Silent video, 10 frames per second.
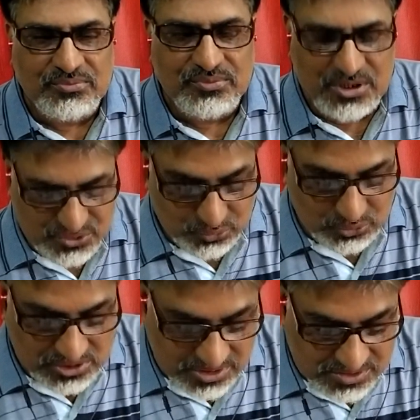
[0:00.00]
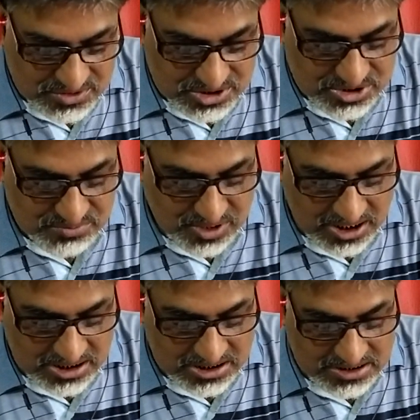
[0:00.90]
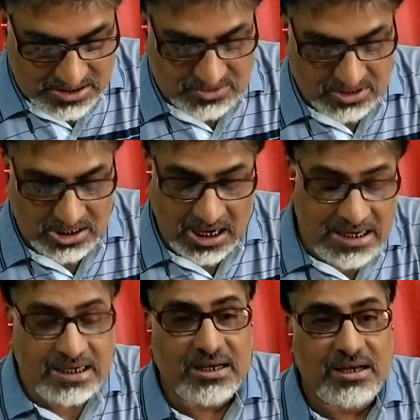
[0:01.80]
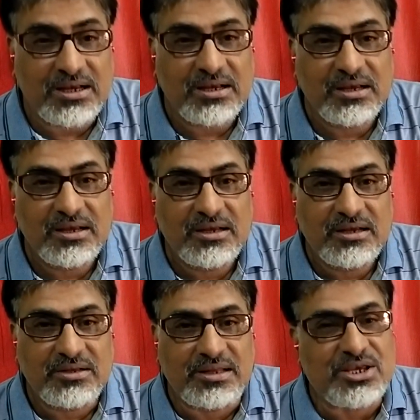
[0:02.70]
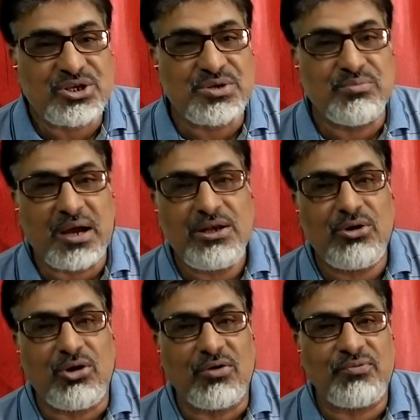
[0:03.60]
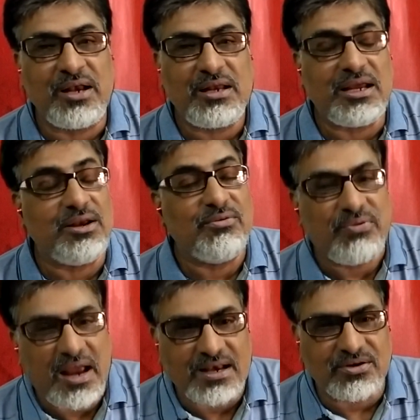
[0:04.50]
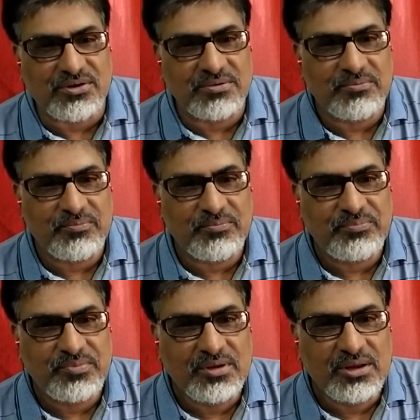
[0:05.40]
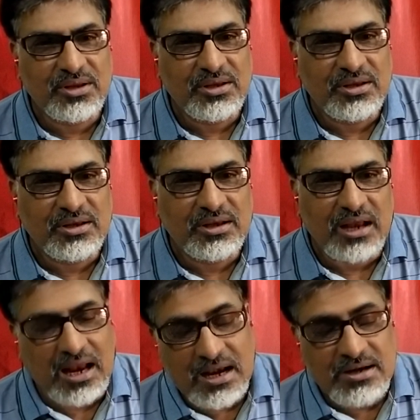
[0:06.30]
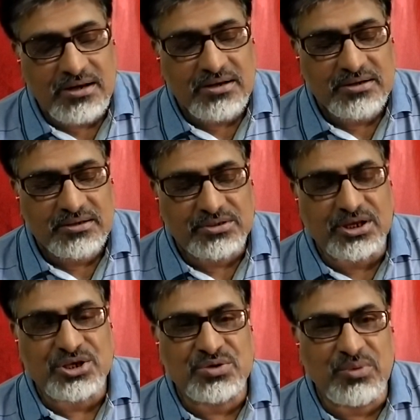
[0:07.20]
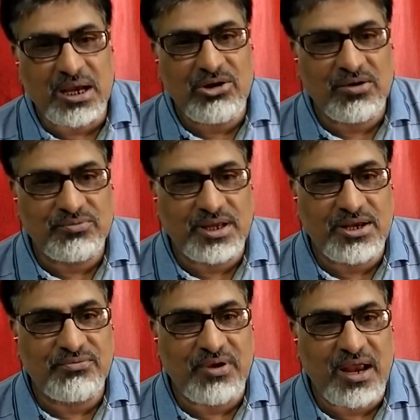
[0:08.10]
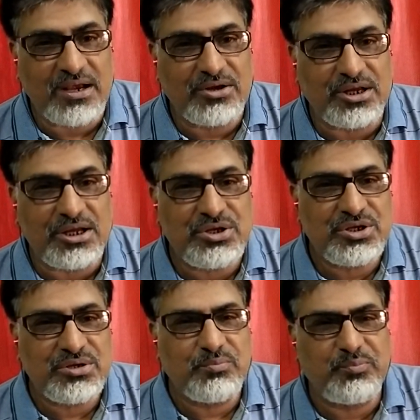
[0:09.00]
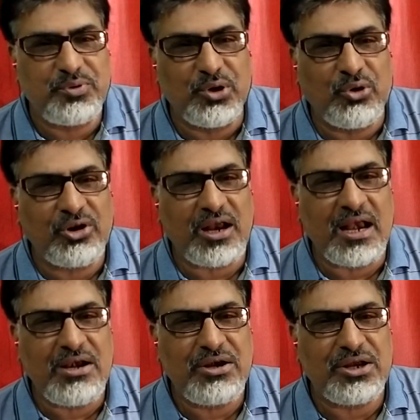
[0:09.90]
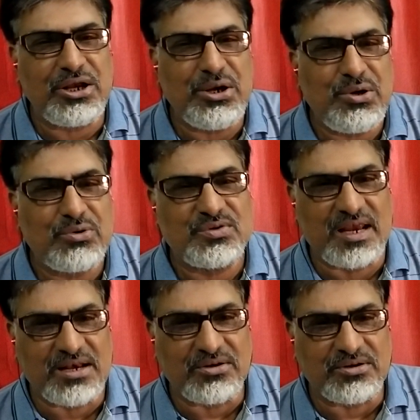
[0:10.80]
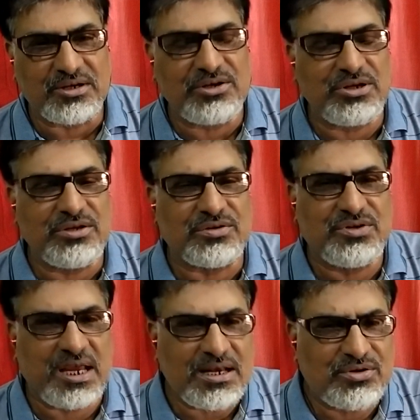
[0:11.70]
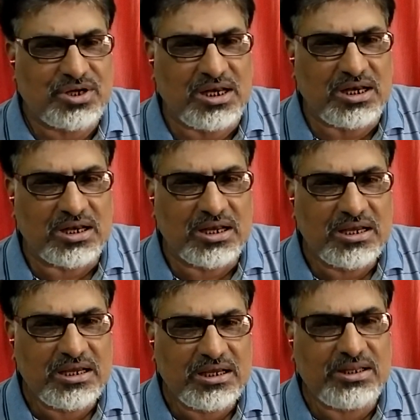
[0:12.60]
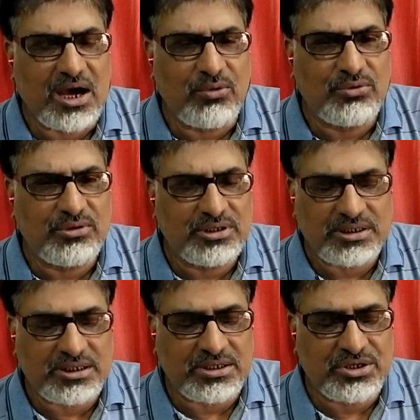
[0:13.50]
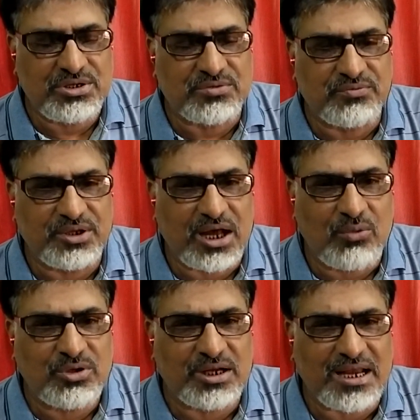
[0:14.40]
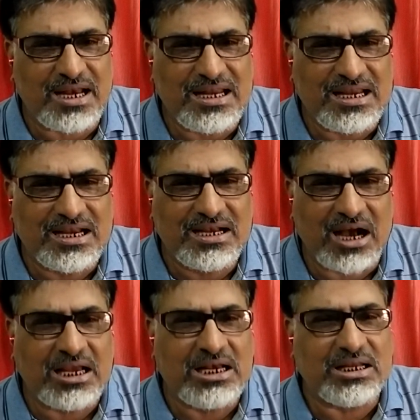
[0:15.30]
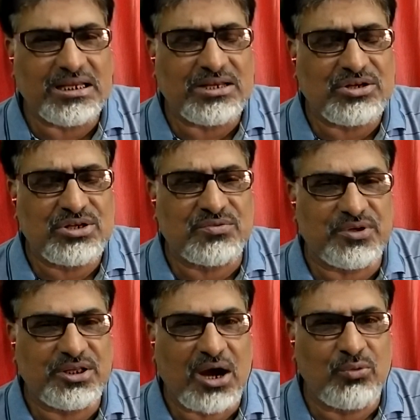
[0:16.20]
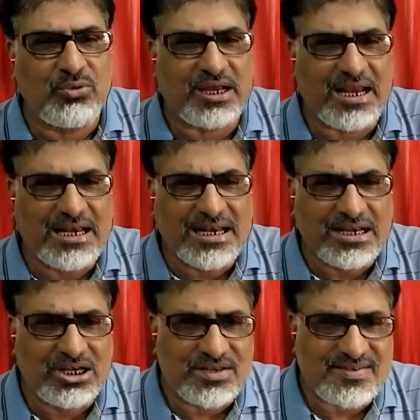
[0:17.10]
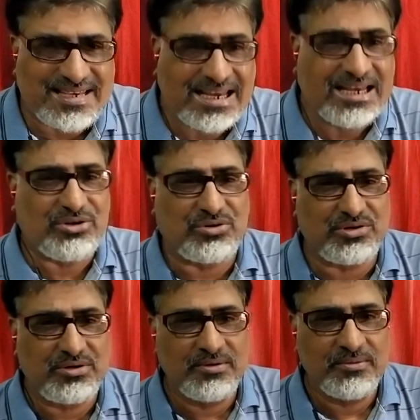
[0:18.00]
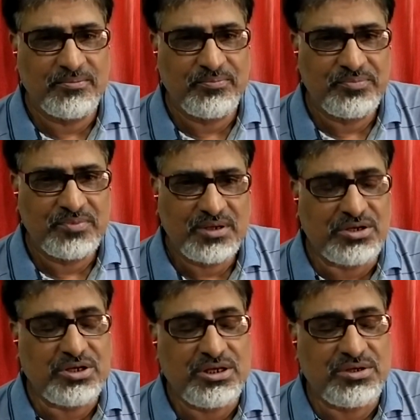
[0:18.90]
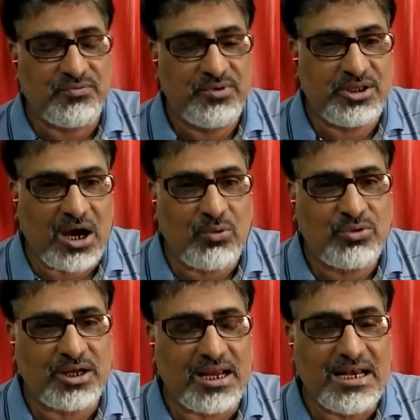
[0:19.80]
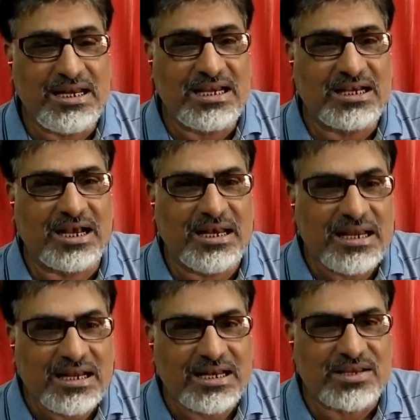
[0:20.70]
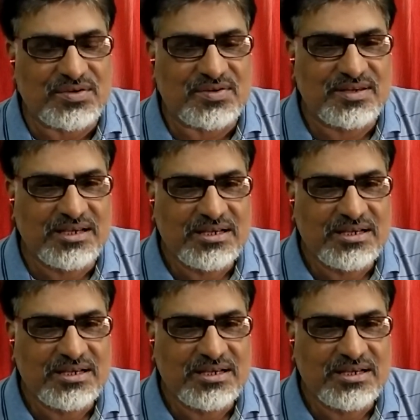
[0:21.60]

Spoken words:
The soldier's smile is like the smile of an infant. And the smile of the infant is pure and innocent. It is gentle, it is without any guile, it is without any deceit, it is without any cunningness.